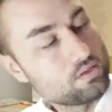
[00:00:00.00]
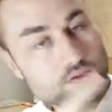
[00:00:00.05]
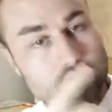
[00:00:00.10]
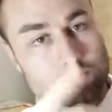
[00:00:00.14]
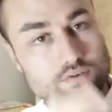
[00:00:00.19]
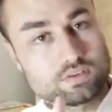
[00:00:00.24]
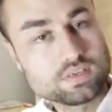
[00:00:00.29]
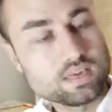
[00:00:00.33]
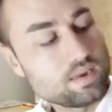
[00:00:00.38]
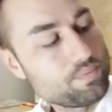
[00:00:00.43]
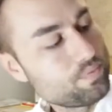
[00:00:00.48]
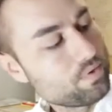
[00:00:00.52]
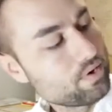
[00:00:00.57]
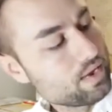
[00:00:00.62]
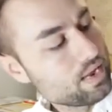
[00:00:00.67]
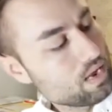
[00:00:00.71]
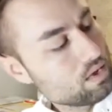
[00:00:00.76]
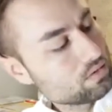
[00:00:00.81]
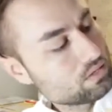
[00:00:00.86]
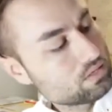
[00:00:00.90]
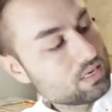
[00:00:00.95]
To set up your
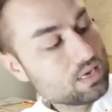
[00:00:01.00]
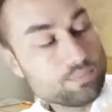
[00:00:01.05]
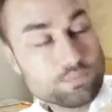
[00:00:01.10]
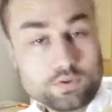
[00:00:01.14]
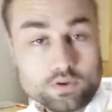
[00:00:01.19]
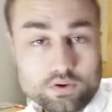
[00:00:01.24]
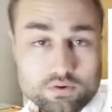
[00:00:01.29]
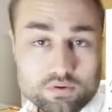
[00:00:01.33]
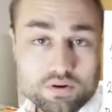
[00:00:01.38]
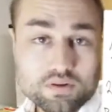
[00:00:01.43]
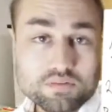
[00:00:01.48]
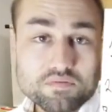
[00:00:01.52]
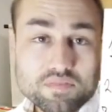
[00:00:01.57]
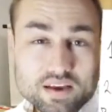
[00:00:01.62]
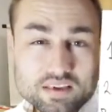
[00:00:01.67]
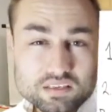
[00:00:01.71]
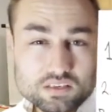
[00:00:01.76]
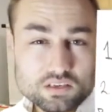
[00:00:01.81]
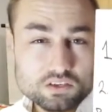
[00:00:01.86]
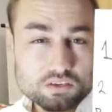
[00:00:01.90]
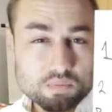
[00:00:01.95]
account. Step two,
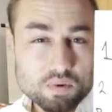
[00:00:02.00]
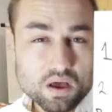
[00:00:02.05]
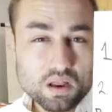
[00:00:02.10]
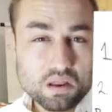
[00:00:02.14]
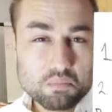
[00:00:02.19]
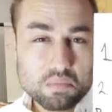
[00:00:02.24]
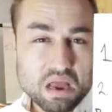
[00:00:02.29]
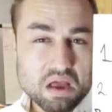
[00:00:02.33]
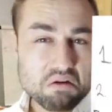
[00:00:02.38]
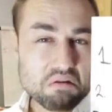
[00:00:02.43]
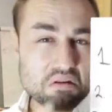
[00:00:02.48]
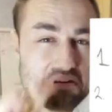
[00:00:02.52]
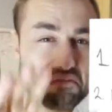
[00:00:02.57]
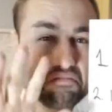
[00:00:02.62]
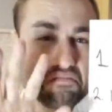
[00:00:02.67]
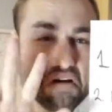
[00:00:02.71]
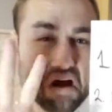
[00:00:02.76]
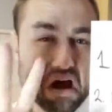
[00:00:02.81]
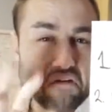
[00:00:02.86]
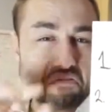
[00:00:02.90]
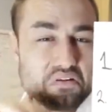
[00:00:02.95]
invest a small amount, like
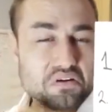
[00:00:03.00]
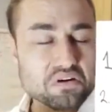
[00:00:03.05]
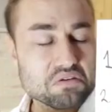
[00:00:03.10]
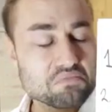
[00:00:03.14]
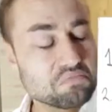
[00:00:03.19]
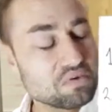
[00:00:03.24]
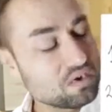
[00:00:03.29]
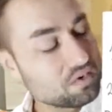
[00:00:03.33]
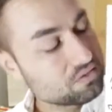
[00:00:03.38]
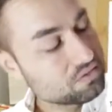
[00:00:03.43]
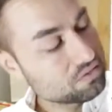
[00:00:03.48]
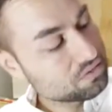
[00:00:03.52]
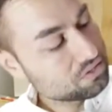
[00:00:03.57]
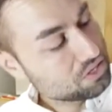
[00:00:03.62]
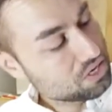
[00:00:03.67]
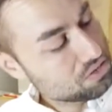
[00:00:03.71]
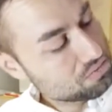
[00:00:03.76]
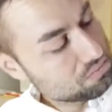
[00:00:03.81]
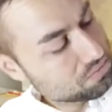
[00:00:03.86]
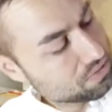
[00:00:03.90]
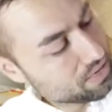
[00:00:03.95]
500 bucks or
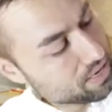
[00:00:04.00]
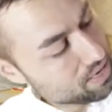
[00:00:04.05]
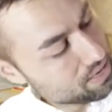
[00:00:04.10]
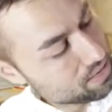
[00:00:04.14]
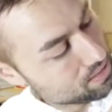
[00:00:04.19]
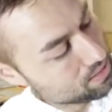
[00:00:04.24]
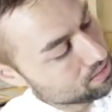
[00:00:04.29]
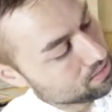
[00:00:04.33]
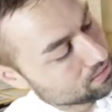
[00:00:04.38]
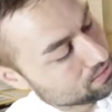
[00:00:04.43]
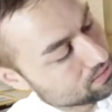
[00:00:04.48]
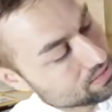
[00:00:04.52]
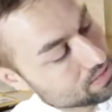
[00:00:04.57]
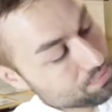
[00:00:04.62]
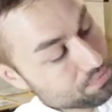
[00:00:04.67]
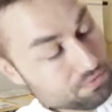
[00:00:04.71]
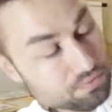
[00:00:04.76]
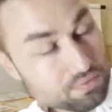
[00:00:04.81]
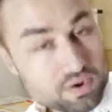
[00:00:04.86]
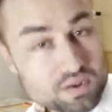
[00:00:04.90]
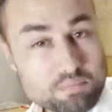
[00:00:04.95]
so, okay?
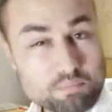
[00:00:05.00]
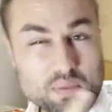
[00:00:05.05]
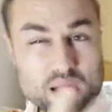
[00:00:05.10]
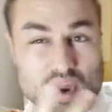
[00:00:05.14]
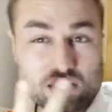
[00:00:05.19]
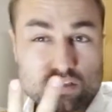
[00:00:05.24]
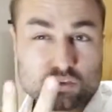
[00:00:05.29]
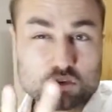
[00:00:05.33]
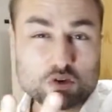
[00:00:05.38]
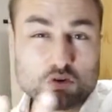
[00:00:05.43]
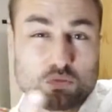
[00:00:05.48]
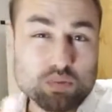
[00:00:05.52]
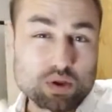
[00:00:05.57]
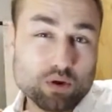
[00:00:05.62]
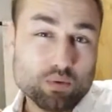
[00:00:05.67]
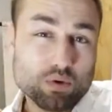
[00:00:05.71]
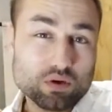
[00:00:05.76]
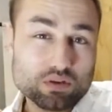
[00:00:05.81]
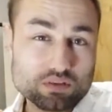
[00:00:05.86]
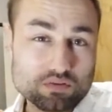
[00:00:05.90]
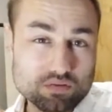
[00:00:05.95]
Step three, buy the two
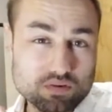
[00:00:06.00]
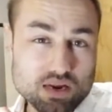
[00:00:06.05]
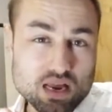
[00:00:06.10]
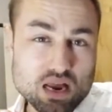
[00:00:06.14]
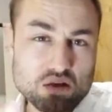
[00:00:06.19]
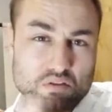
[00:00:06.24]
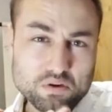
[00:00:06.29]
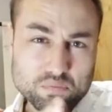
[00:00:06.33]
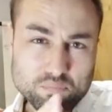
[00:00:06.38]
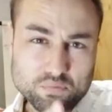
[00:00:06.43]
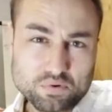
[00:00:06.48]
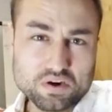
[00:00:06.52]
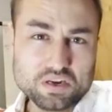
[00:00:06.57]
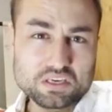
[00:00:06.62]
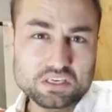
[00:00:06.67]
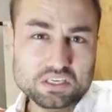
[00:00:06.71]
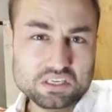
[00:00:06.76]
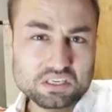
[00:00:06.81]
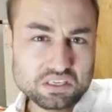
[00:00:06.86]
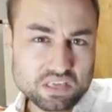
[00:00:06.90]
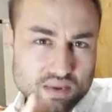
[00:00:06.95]
big ones for now. They're pretty
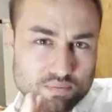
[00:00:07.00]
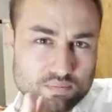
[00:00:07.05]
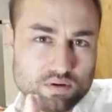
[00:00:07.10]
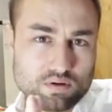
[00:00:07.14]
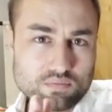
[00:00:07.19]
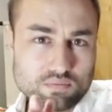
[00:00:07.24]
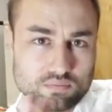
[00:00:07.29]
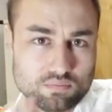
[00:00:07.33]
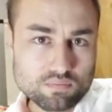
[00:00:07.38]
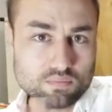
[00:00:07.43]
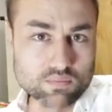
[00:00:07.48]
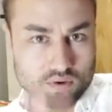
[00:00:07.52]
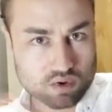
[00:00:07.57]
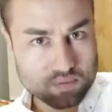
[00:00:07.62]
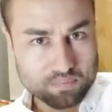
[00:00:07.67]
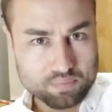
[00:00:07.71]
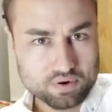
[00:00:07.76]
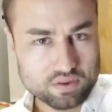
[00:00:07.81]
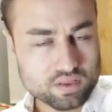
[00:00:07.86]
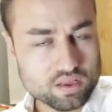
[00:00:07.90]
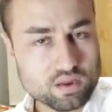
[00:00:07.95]
stable
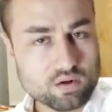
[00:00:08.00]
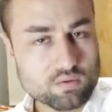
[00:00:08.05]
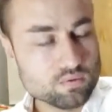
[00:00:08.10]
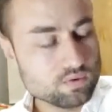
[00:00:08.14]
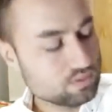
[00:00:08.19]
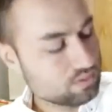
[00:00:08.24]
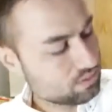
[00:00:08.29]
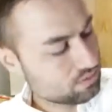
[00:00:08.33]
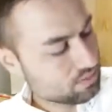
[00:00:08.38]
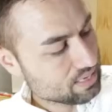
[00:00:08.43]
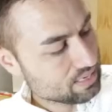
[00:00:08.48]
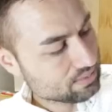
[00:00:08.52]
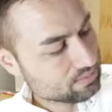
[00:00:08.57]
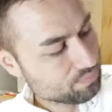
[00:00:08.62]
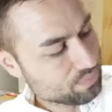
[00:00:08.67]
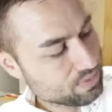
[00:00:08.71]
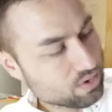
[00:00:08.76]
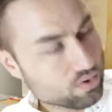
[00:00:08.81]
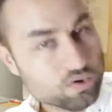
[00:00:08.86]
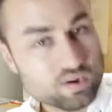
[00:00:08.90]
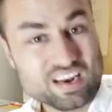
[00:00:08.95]
compared to the other ones, so that's
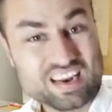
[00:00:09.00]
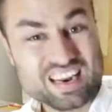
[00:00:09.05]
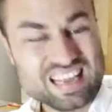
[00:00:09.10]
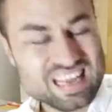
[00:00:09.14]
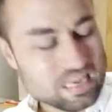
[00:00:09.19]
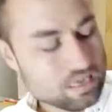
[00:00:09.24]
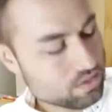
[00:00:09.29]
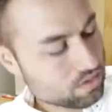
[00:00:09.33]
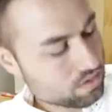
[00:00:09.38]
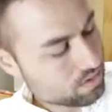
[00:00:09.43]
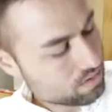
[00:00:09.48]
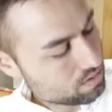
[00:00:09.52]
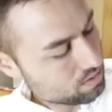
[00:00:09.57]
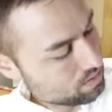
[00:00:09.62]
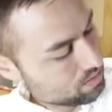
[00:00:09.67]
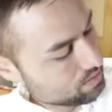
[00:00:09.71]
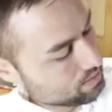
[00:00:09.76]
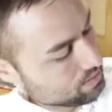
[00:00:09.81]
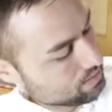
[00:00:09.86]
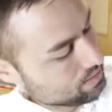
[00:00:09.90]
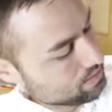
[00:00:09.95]
Bitcoin and Ether.